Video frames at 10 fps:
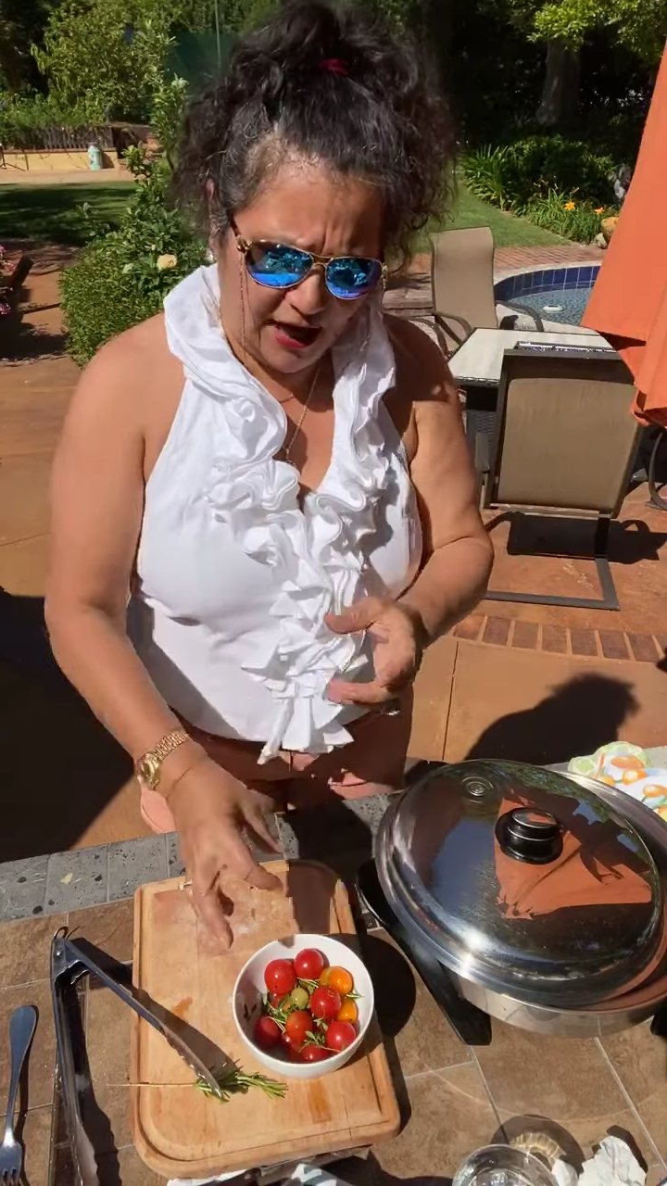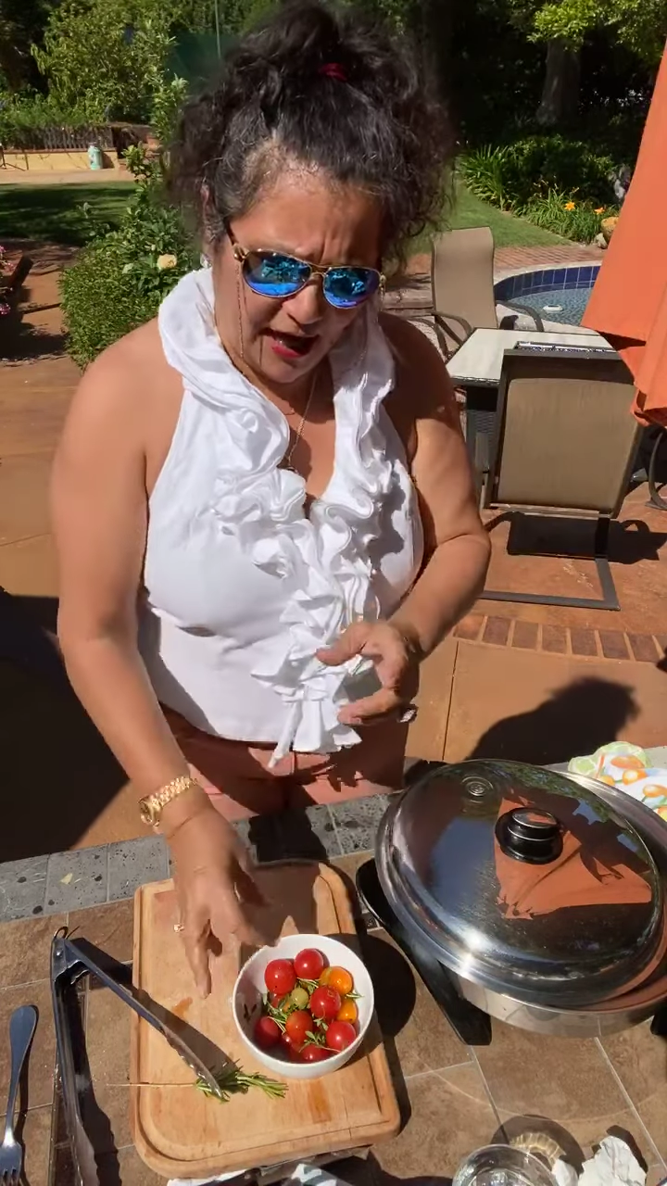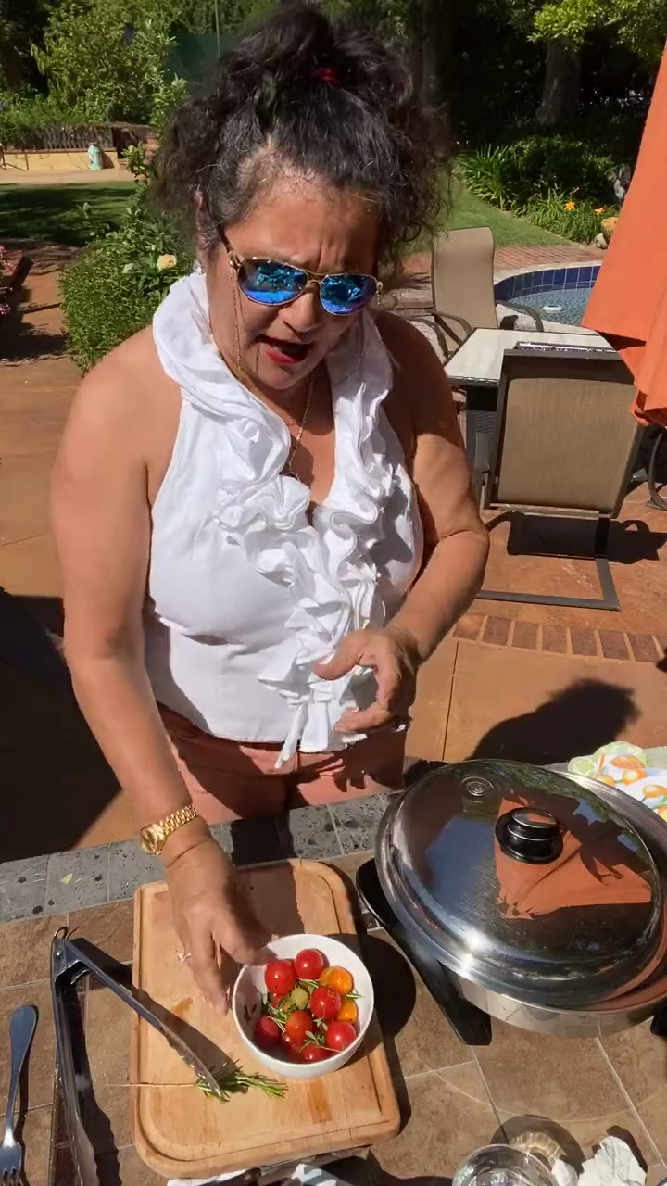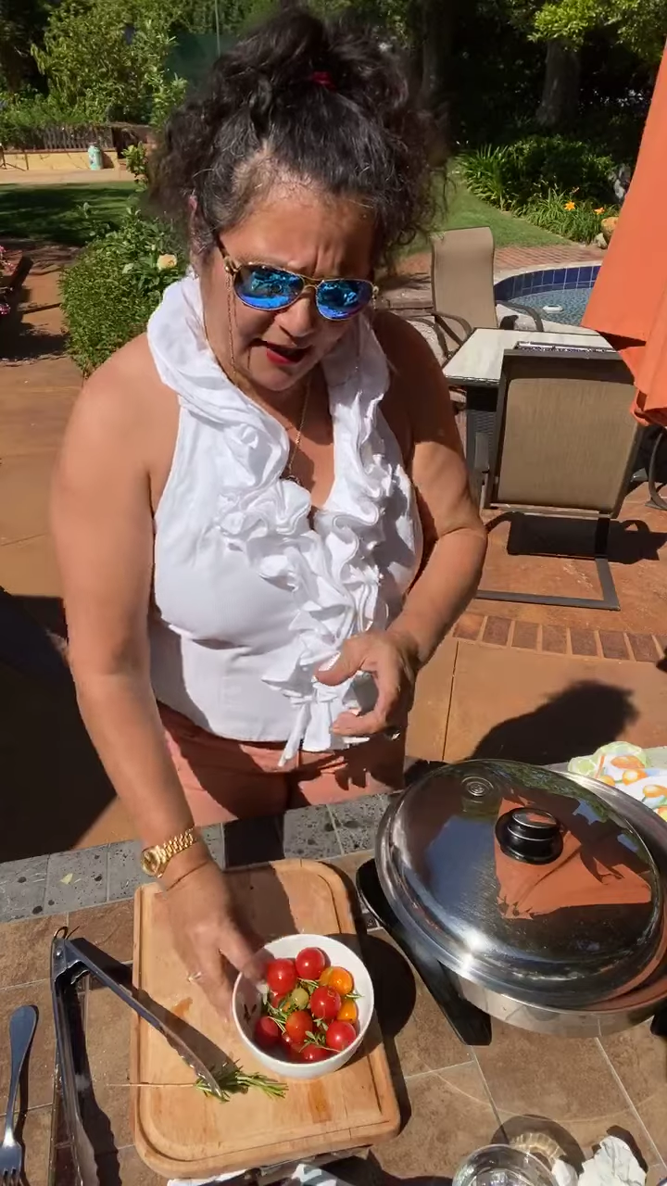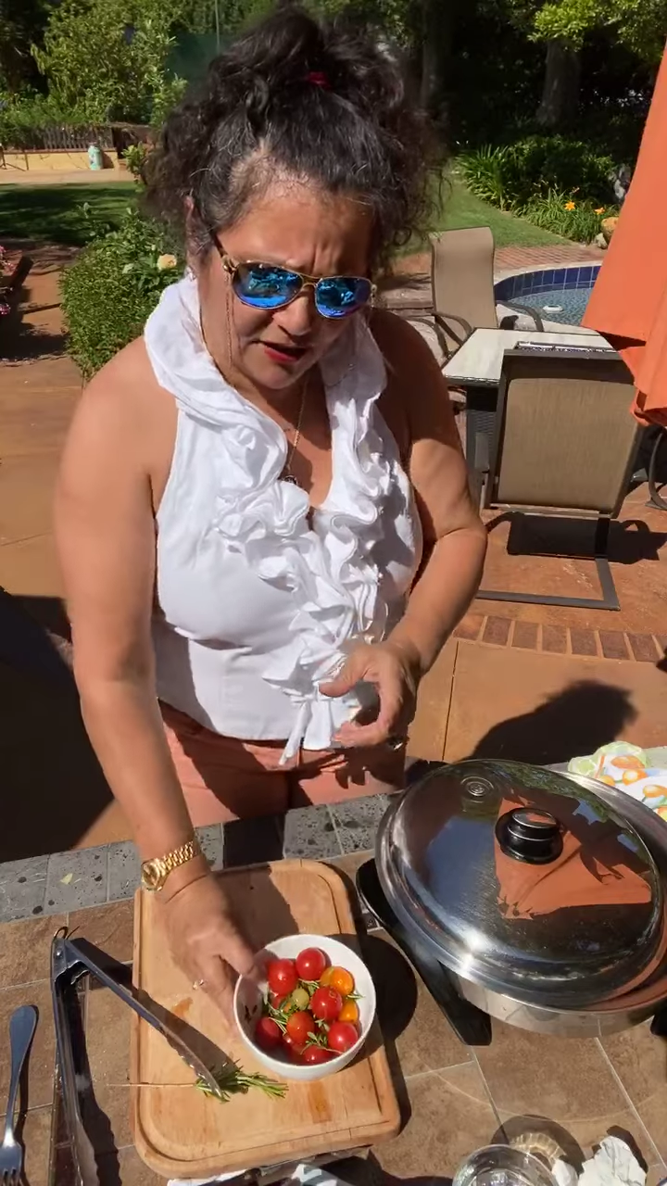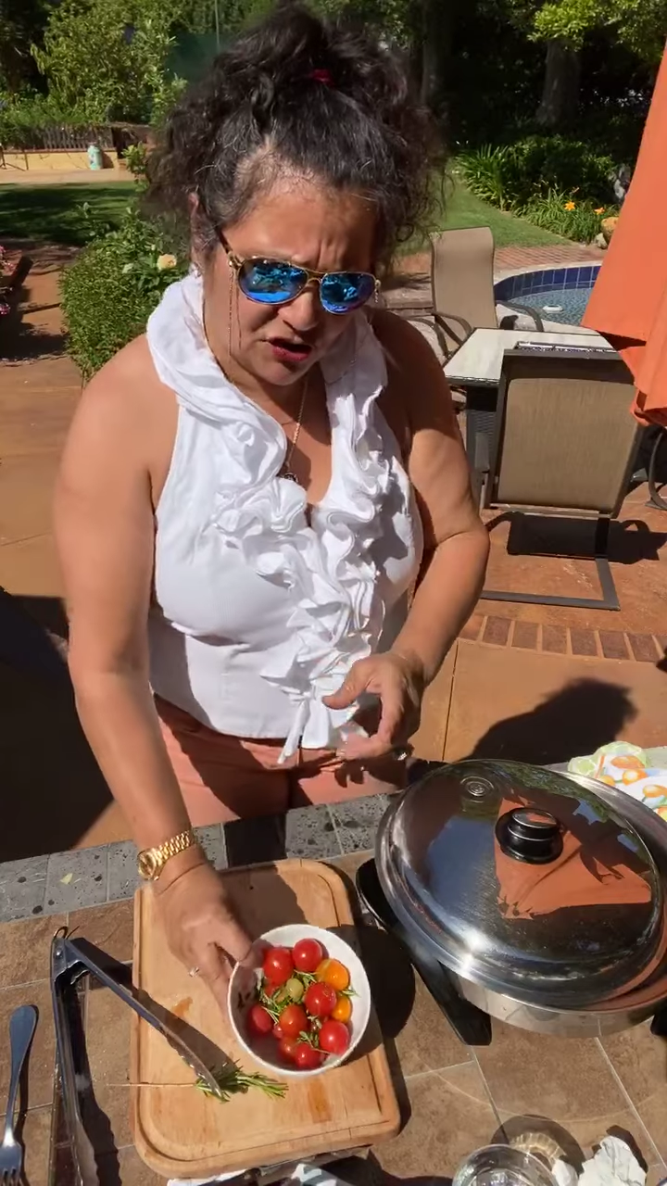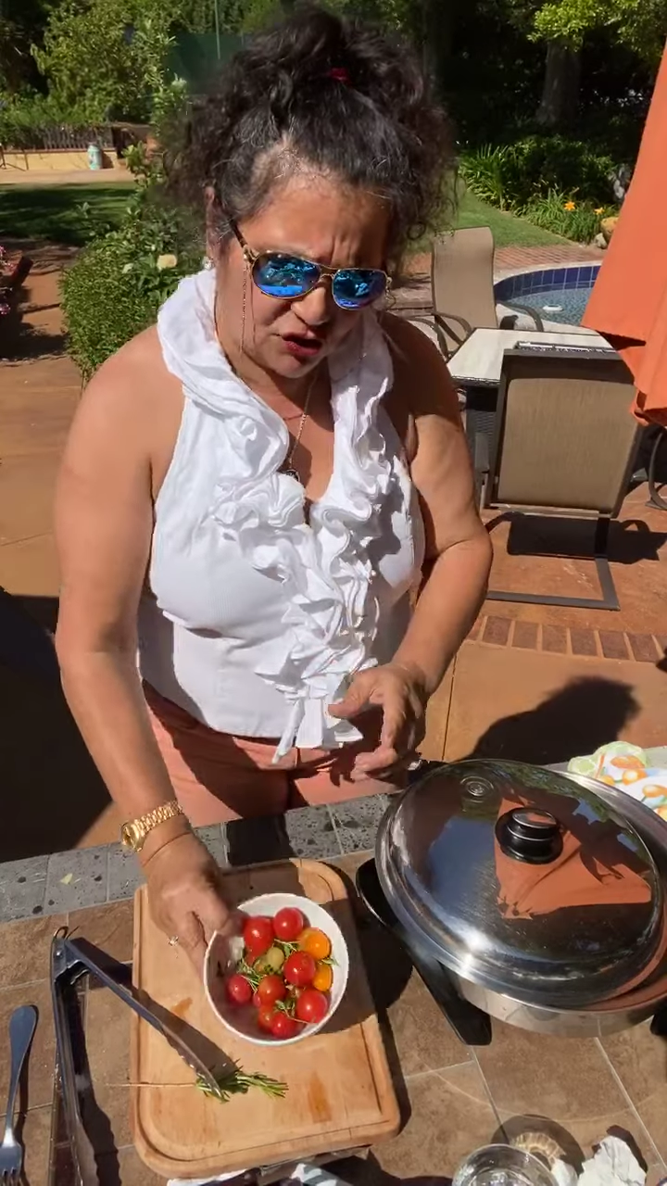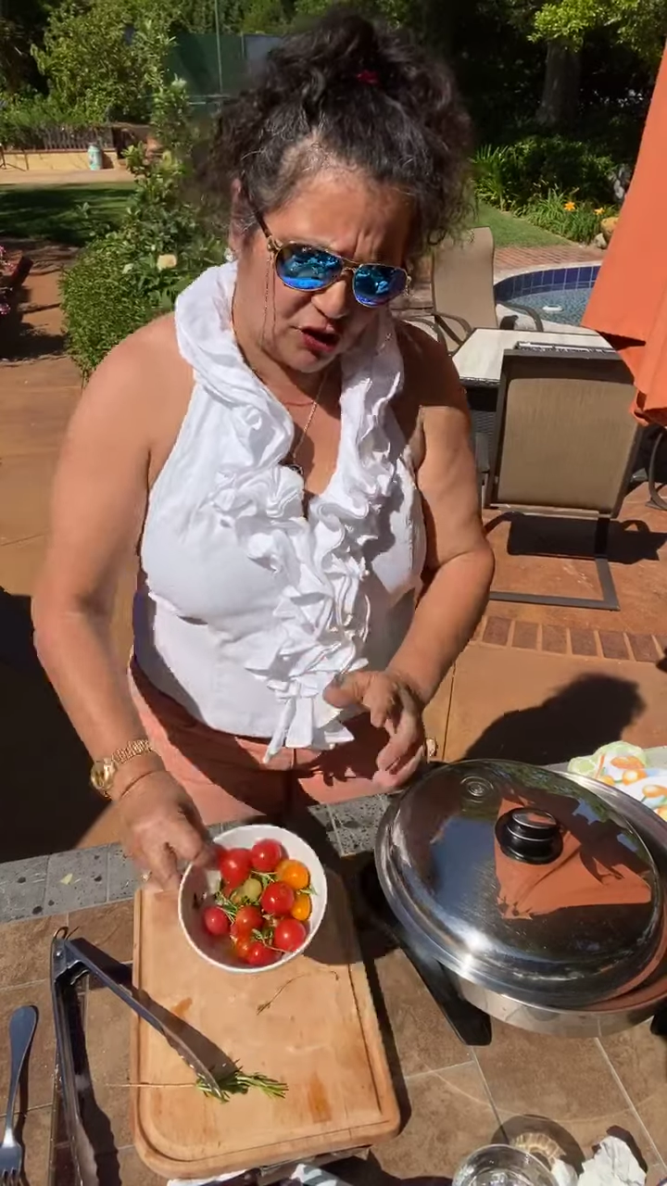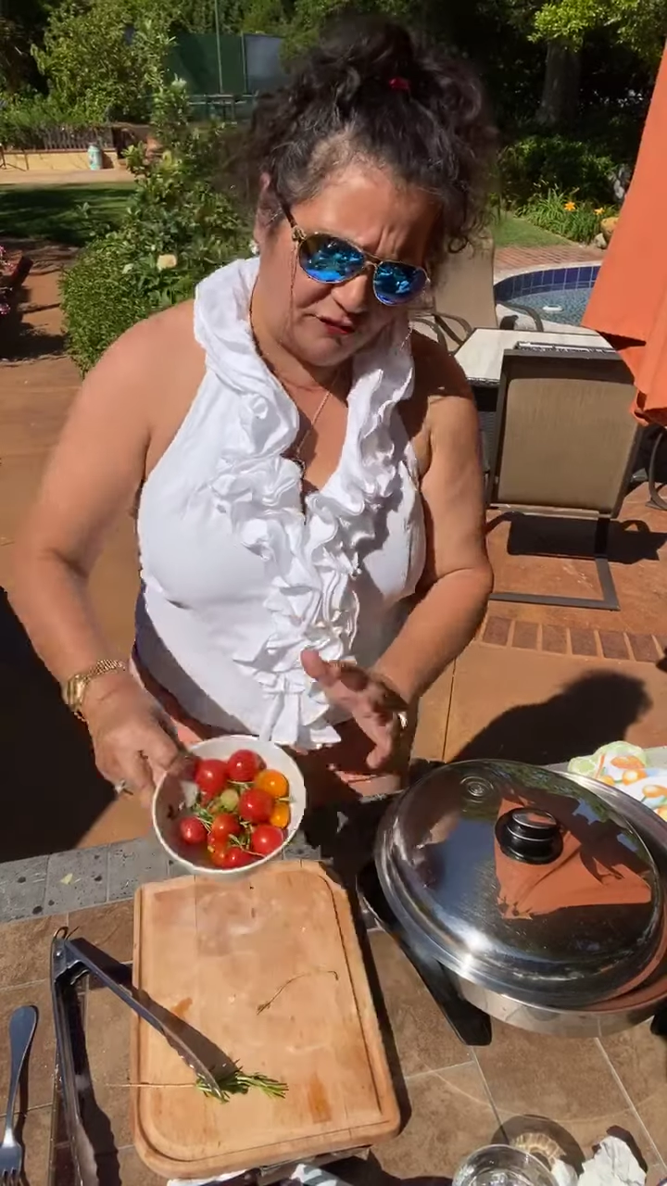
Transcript: edge of